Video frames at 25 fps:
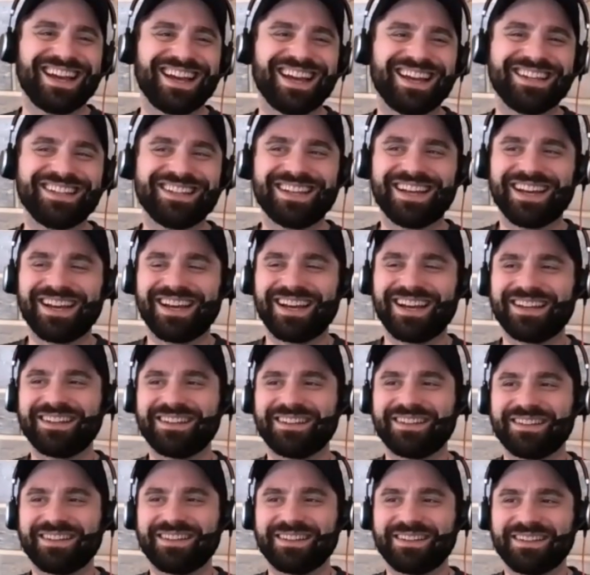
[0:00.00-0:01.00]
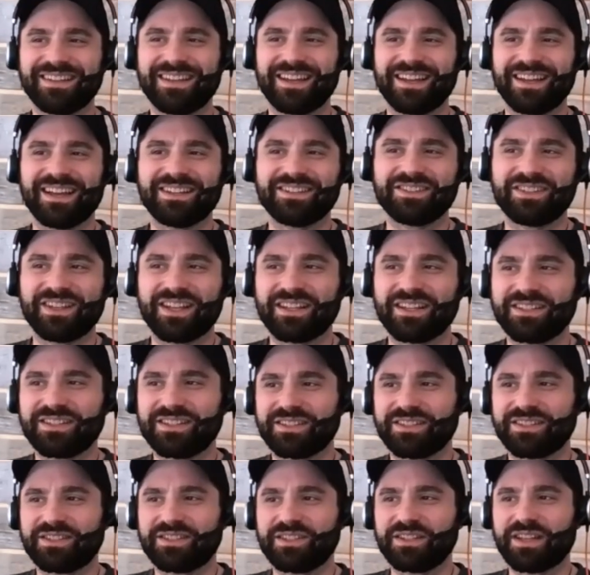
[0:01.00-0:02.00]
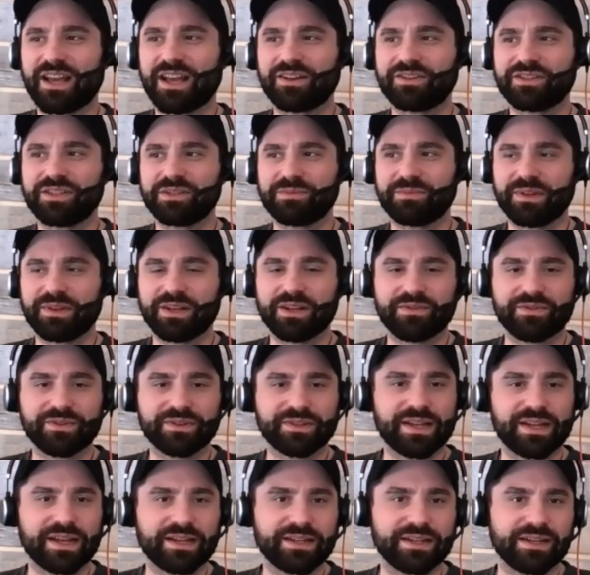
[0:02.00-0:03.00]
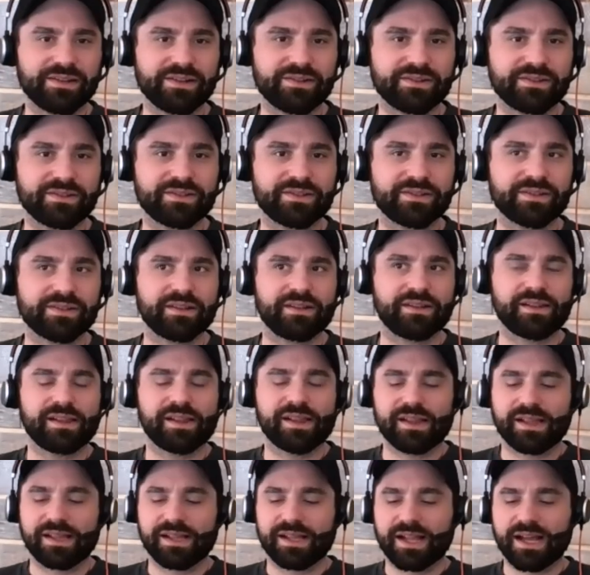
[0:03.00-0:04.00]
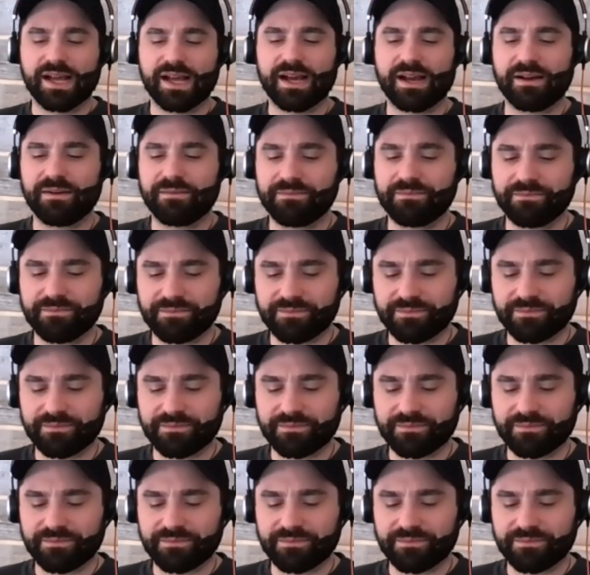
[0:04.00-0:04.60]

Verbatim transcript: and uh, yeah, then she's now she's been here for ten years um,